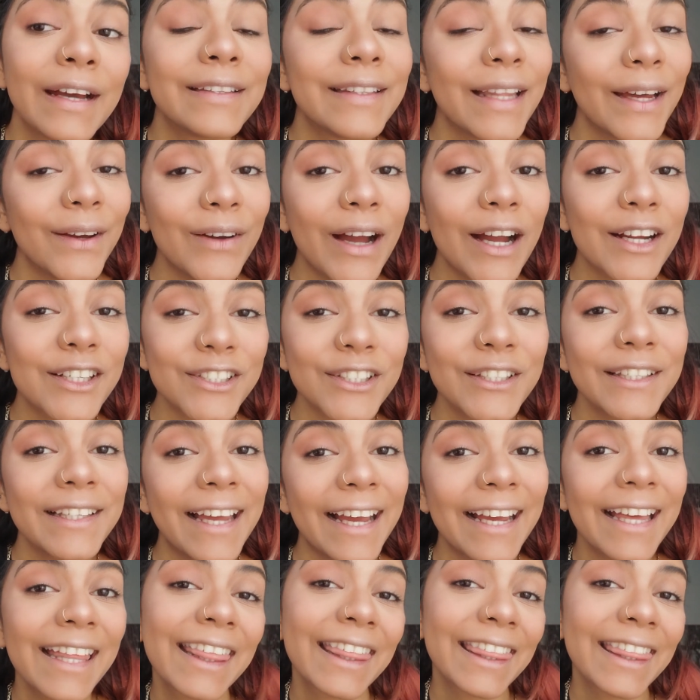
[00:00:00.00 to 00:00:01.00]
Now actually
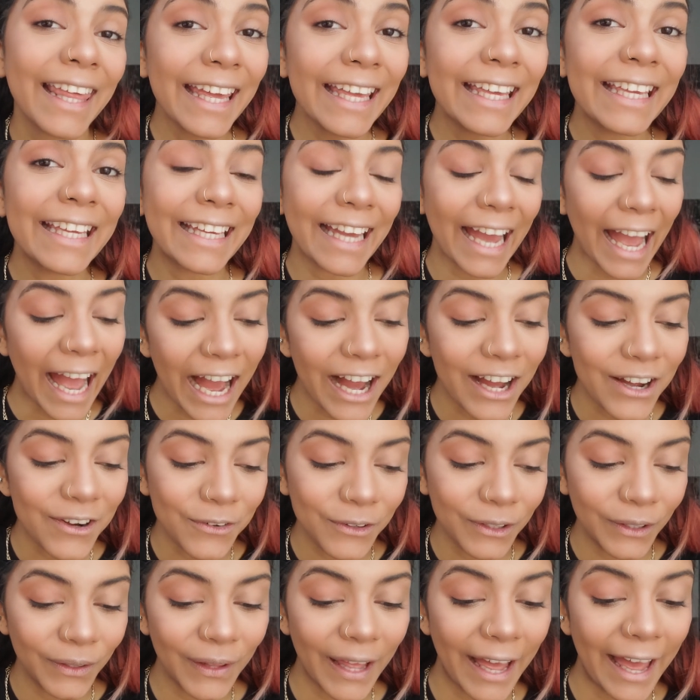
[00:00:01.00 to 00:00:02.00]
I think I
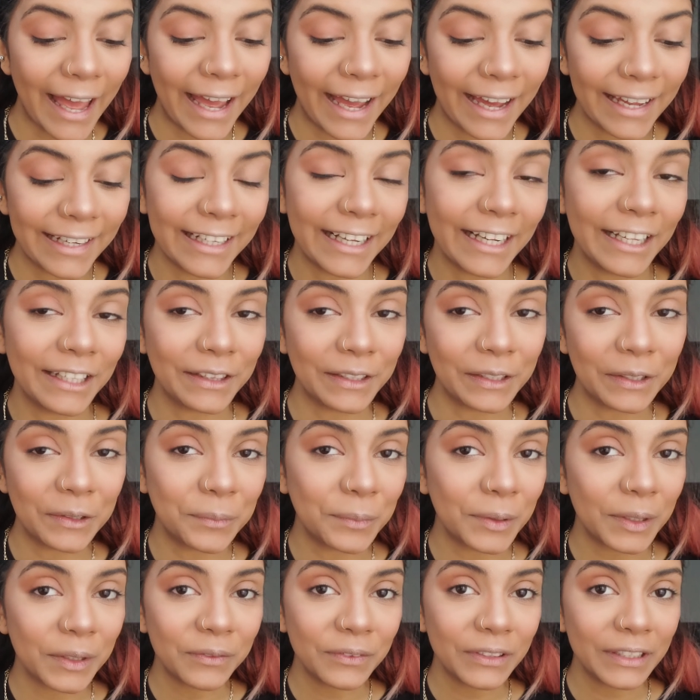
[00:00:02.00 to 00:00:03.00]
will add a little
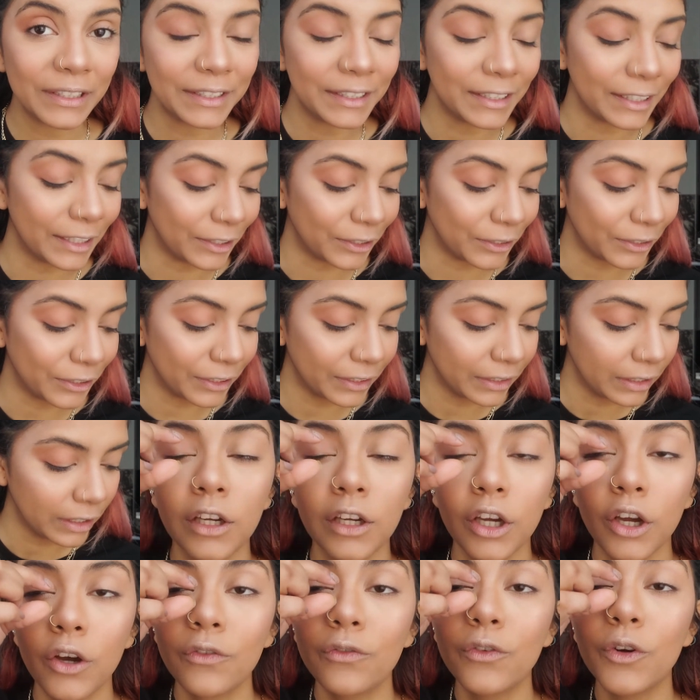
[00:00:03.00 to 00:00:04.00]
bit of glitter
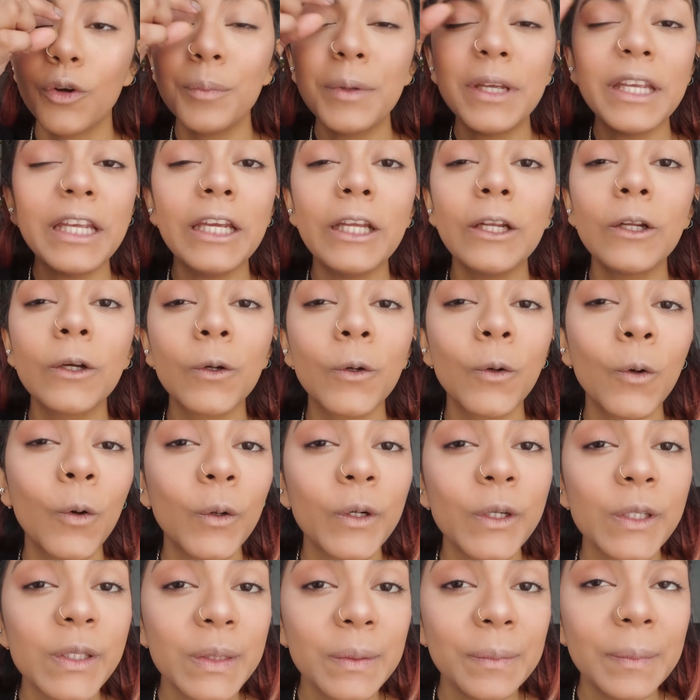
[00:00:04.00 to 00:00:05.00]
for me inner
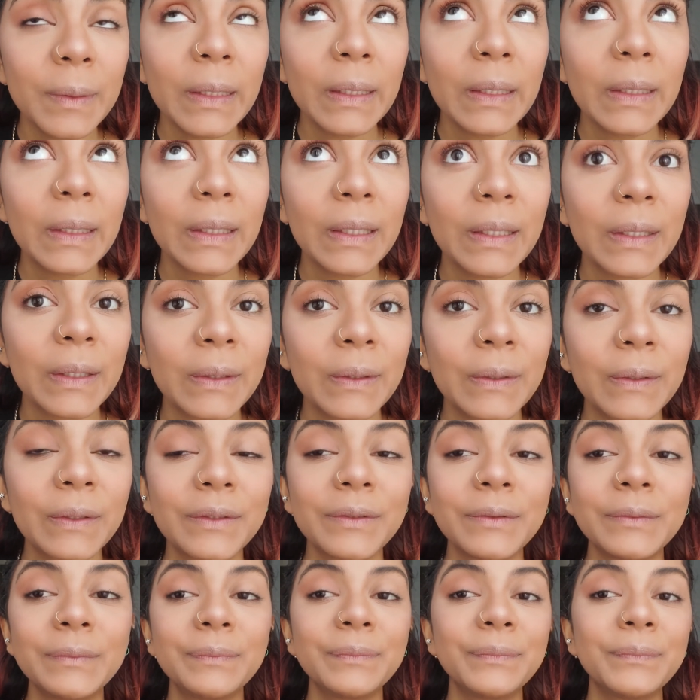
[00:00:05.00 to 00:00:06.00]
corner to be a little,
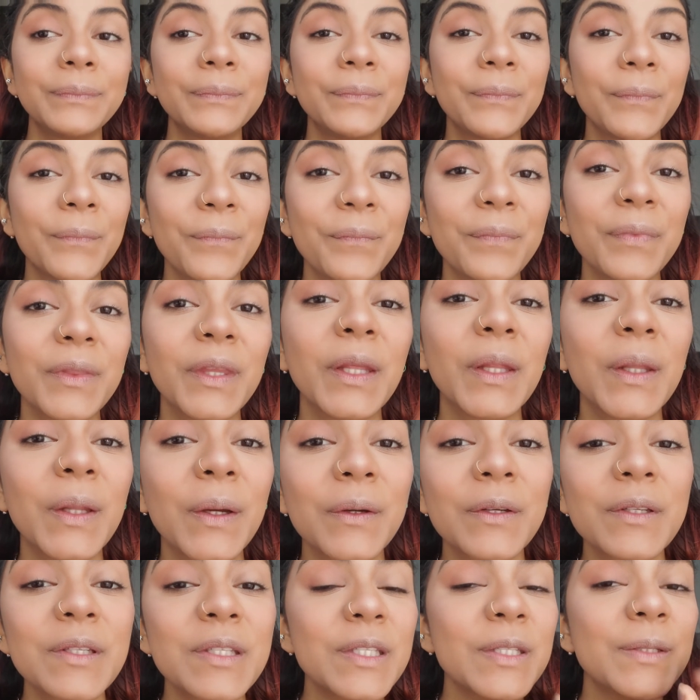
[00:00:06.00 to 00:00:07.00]
you
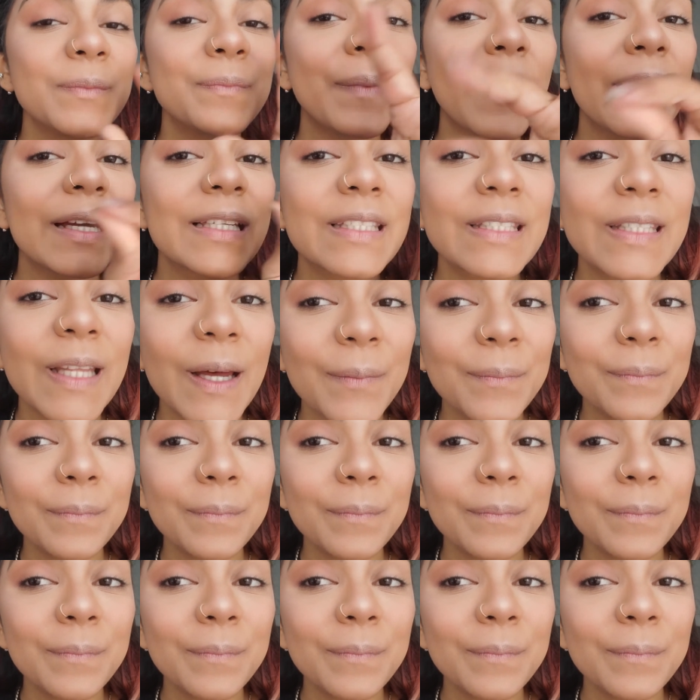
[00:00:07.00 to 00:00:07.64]
know, spiced up.